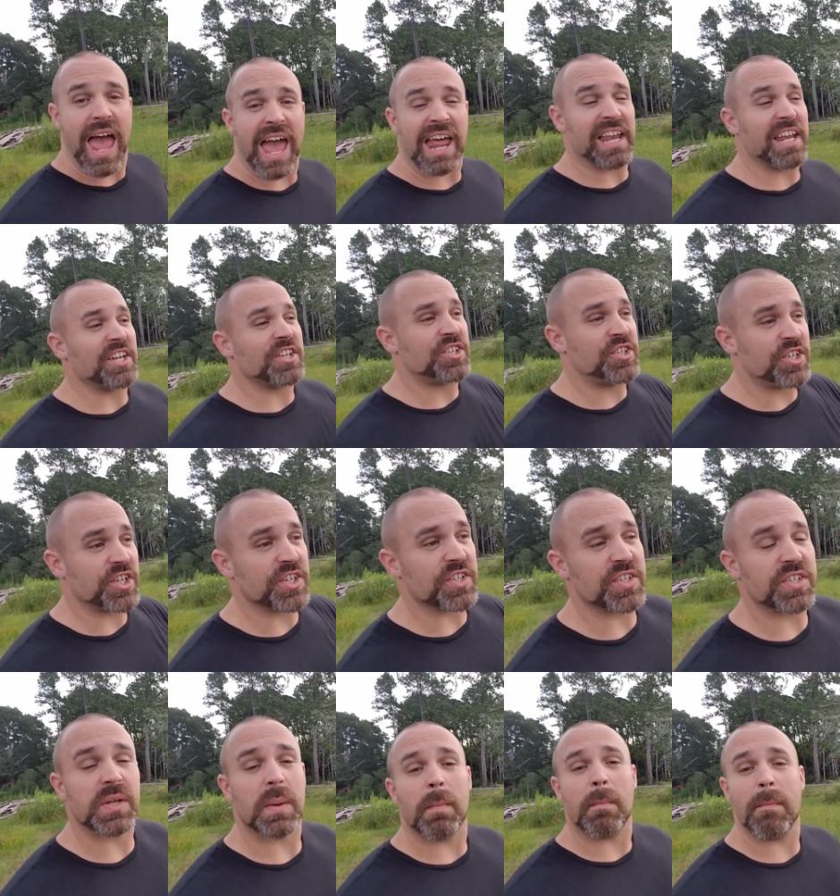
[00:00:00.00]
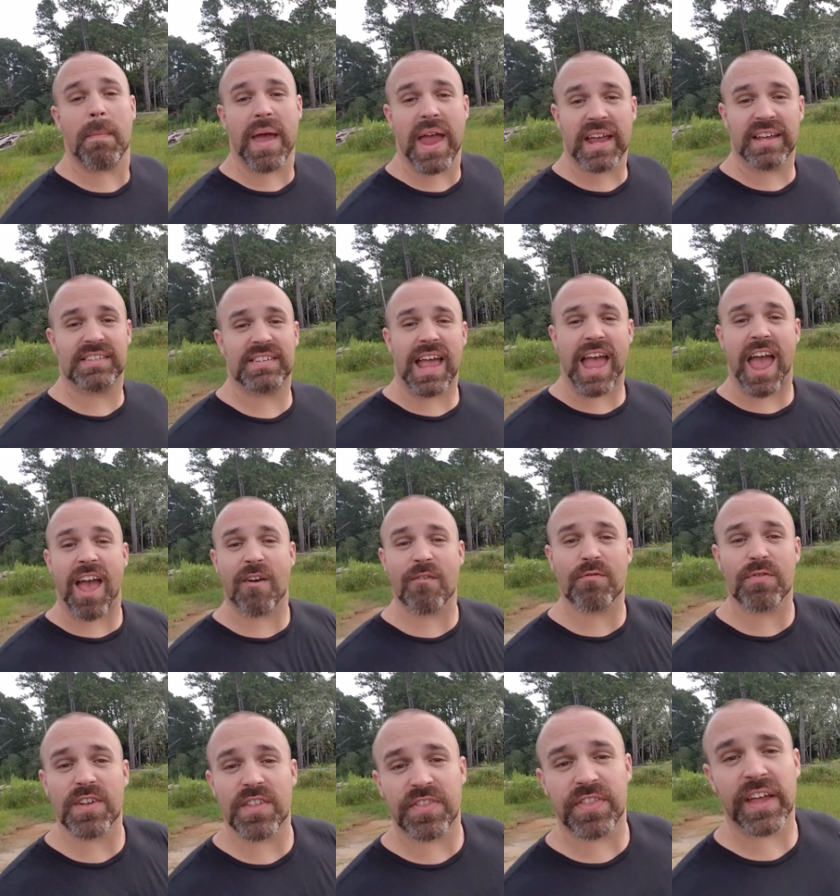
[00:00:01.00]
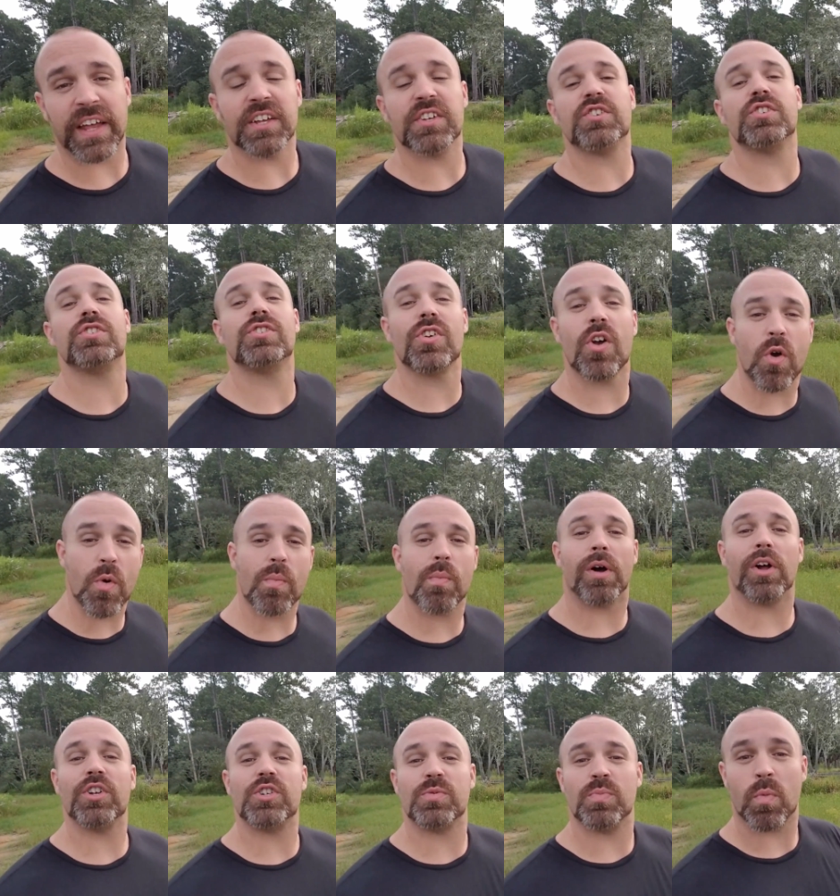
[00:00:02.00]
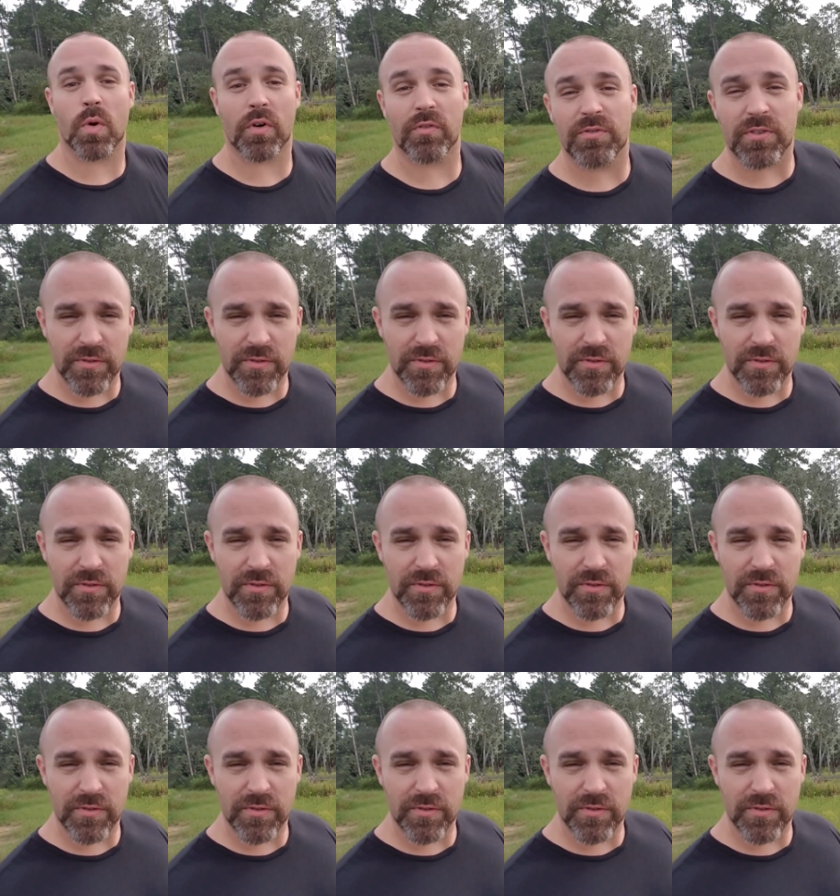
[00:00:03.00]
And it just makes everything so much more